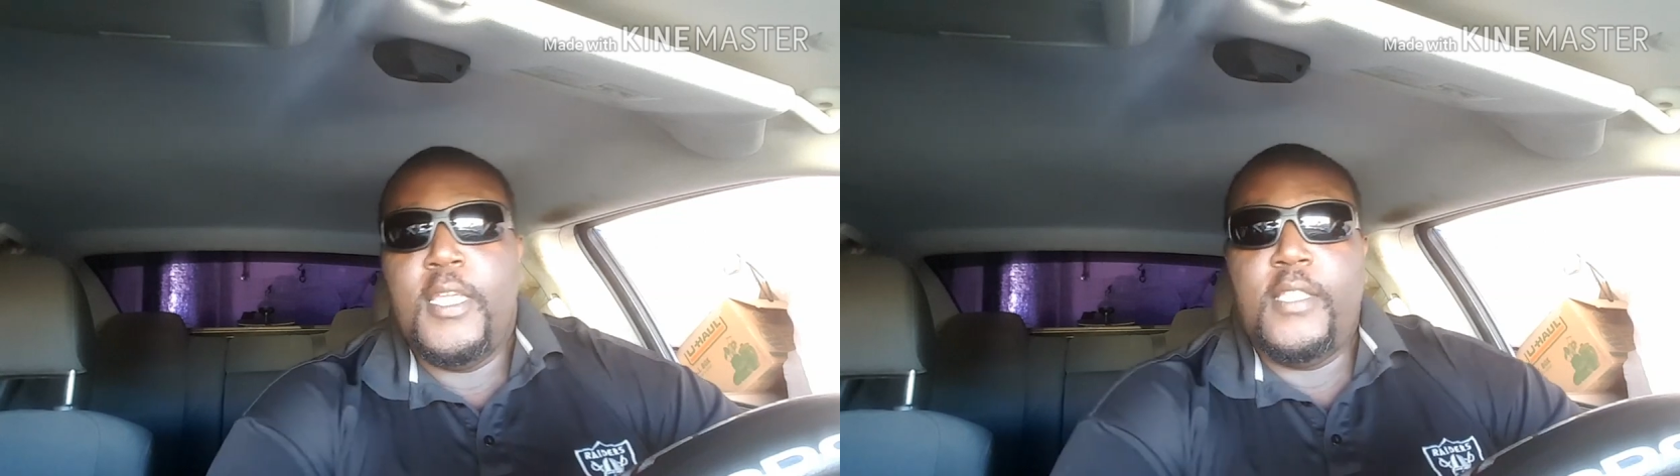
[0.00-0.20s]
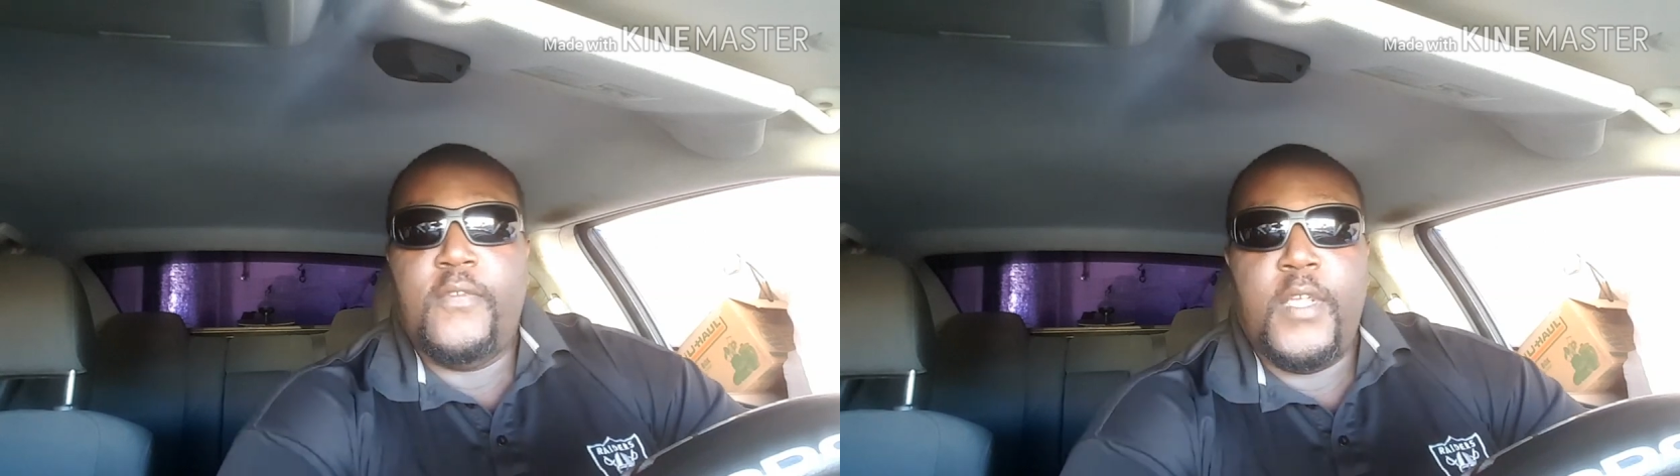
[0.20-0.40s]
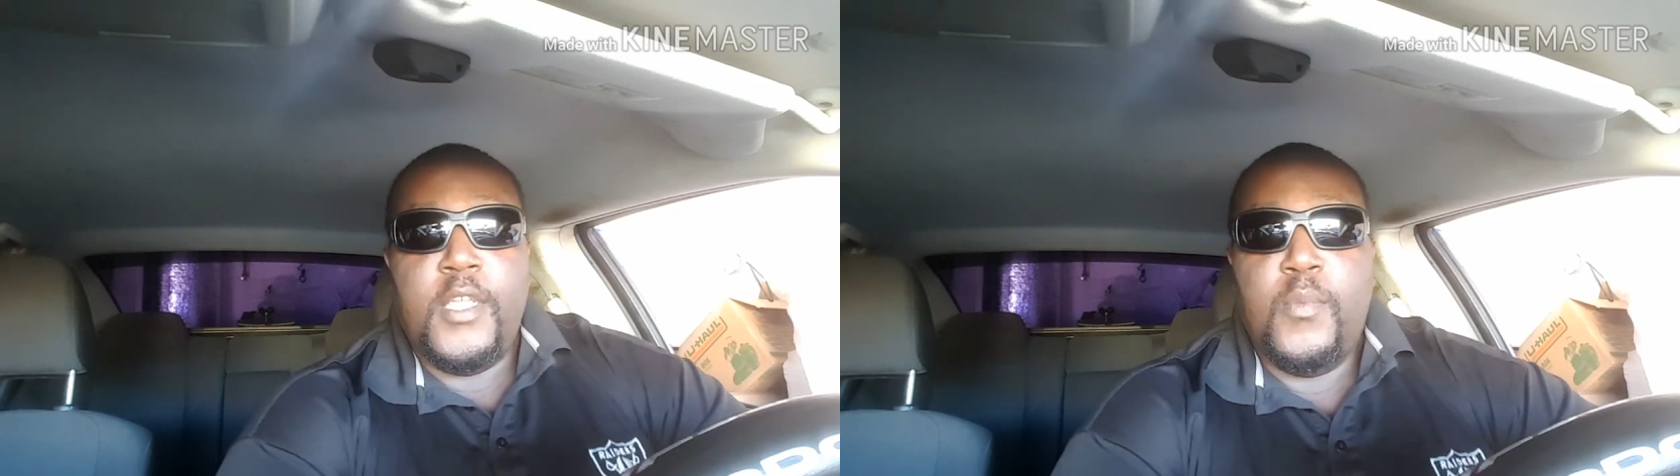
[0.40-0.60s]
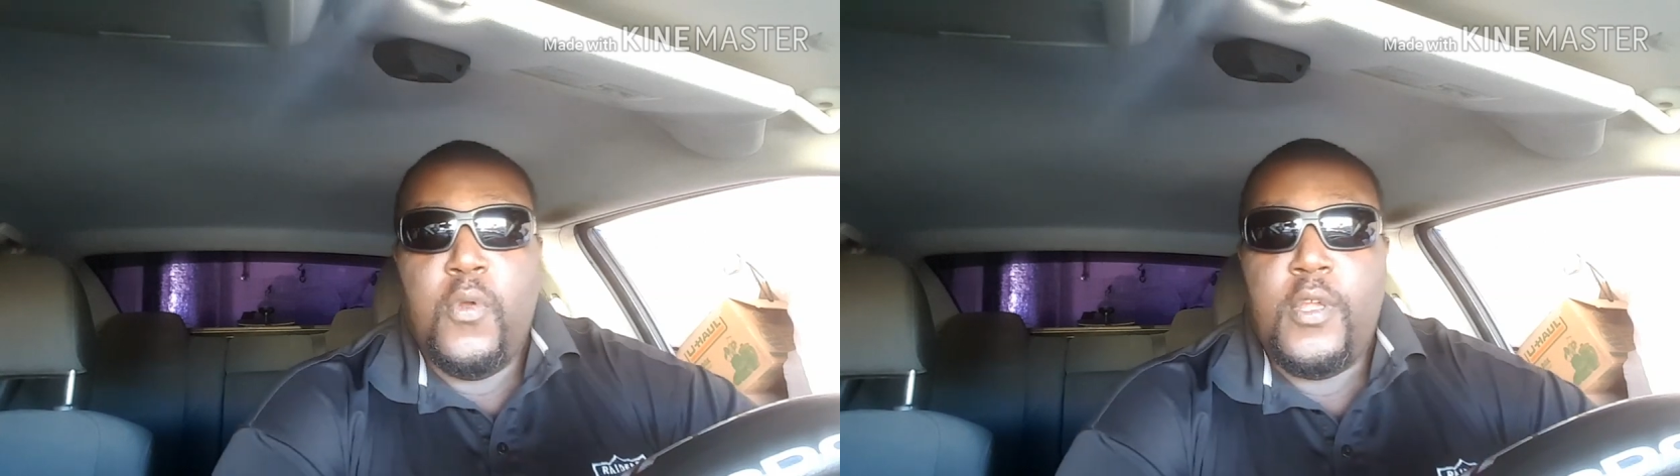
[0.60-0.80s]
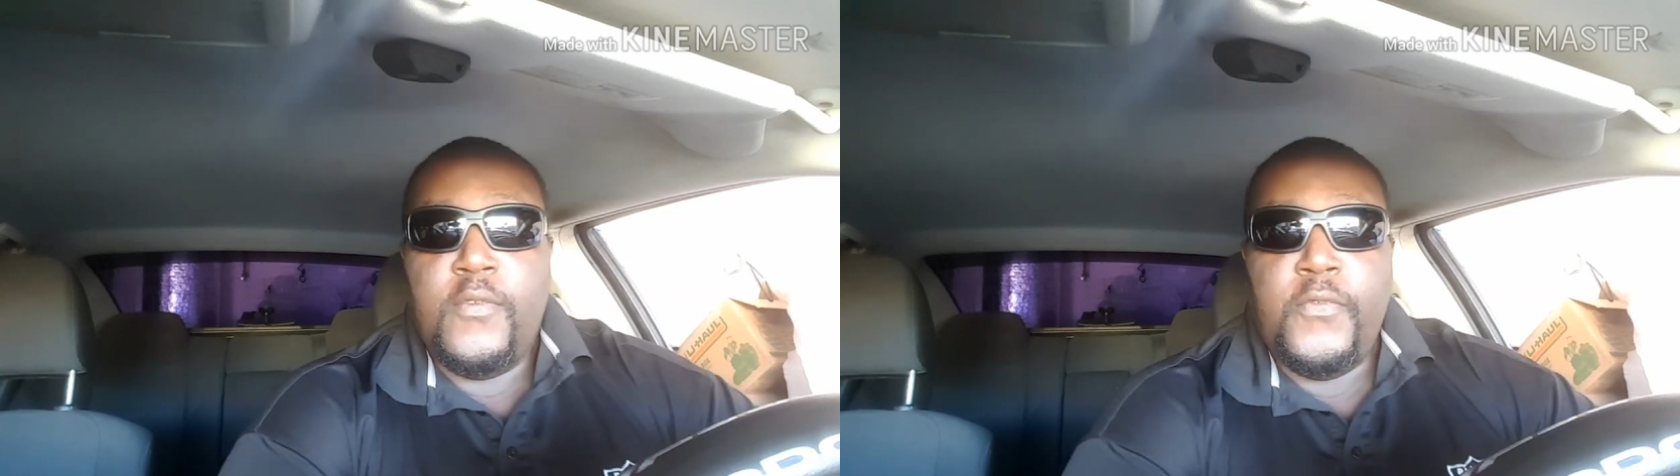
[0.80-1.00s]
It's very
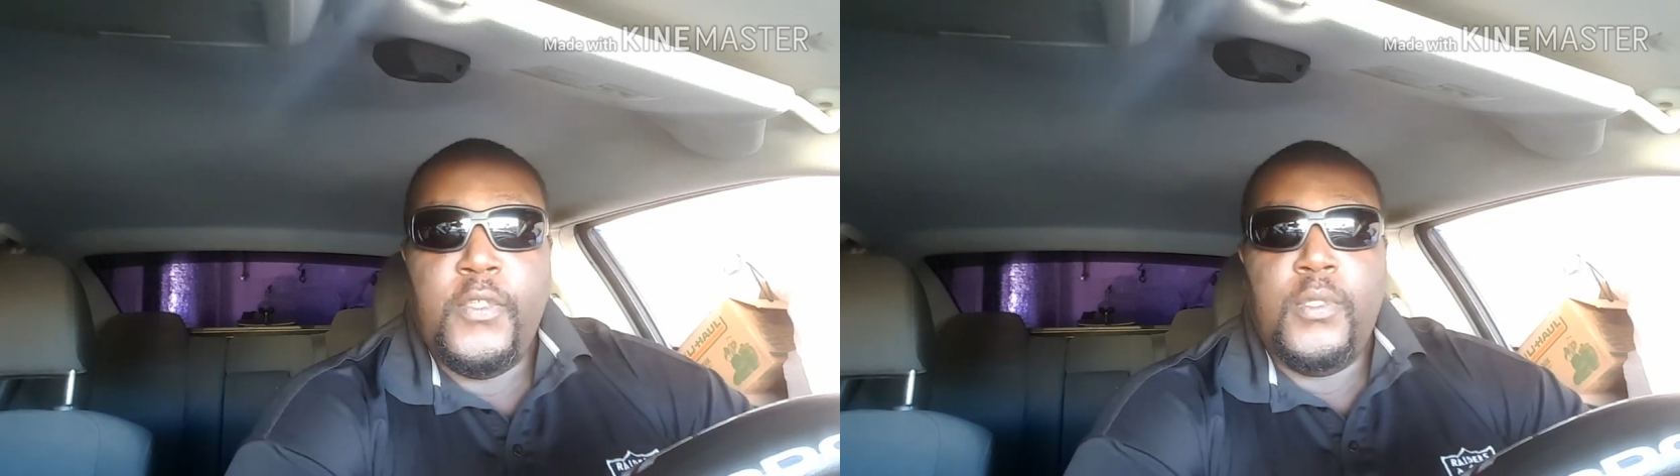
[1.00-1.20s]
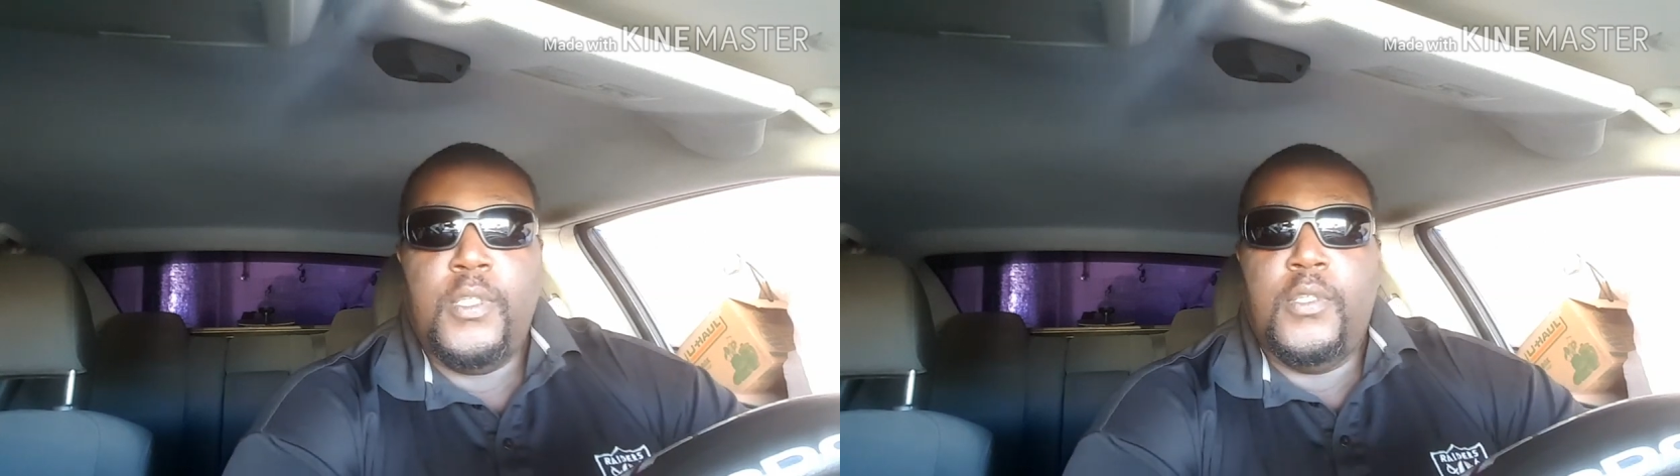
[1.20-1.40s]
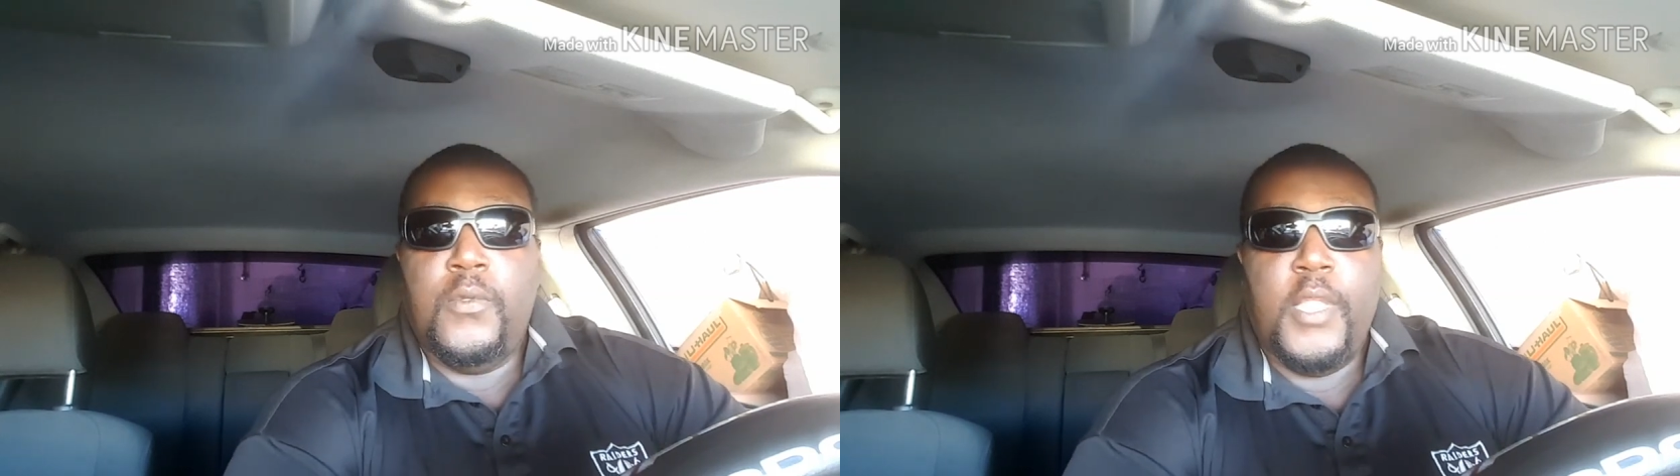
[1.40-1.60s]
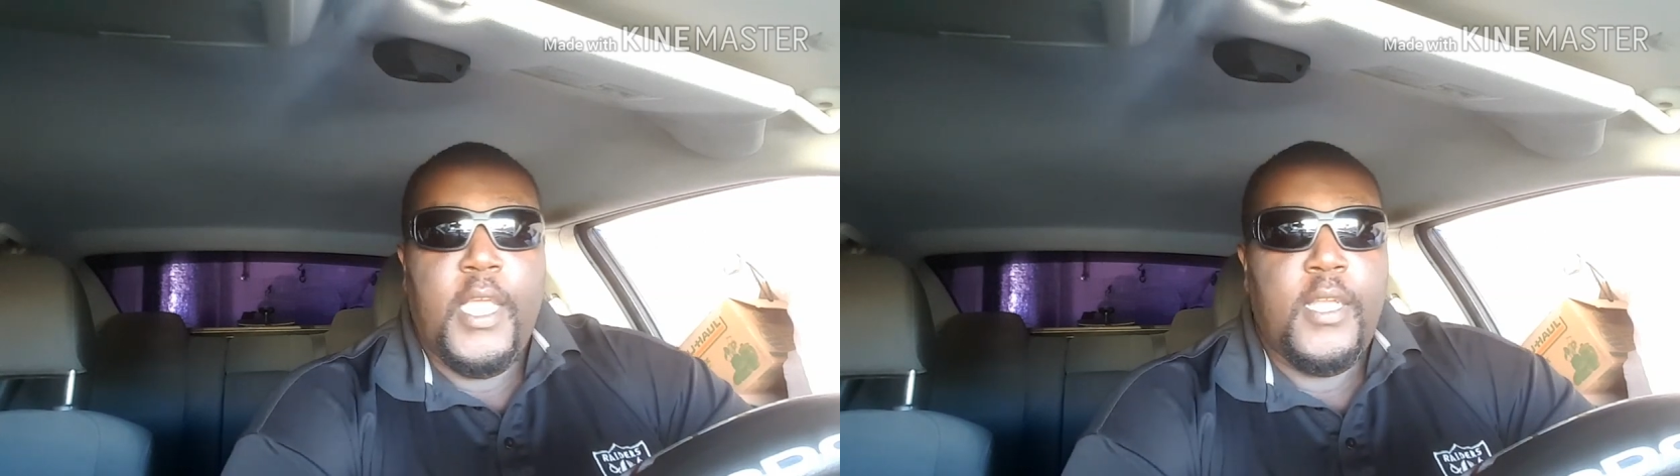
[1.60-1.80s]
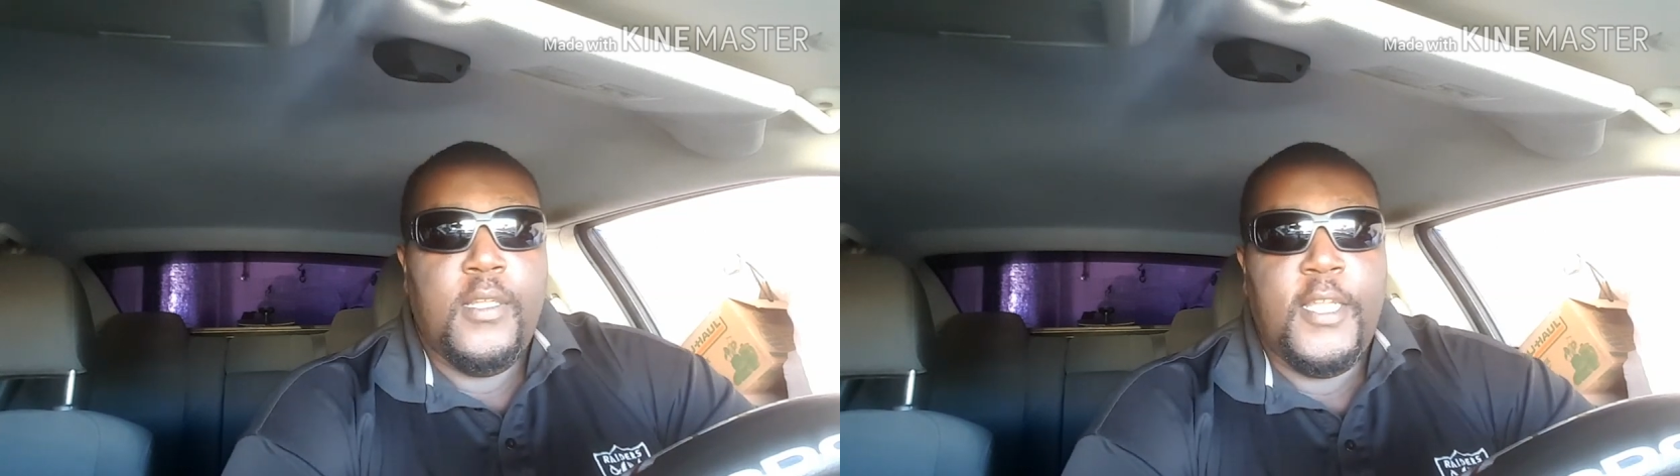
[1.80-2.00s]
important for you to do
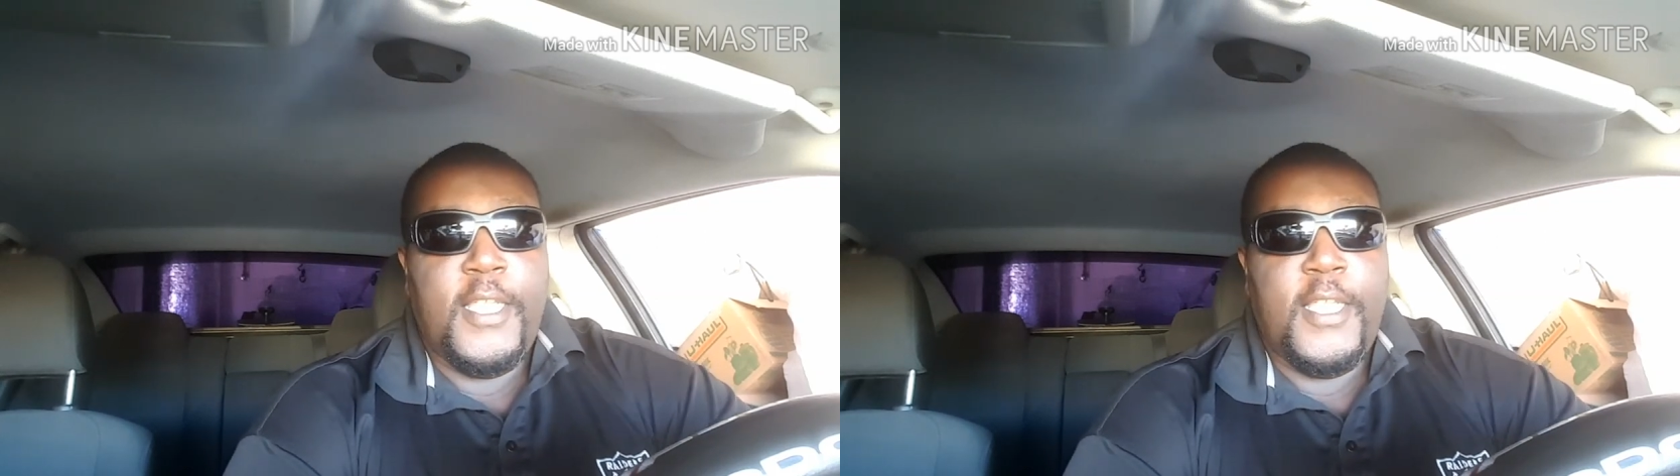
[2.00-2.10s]
that.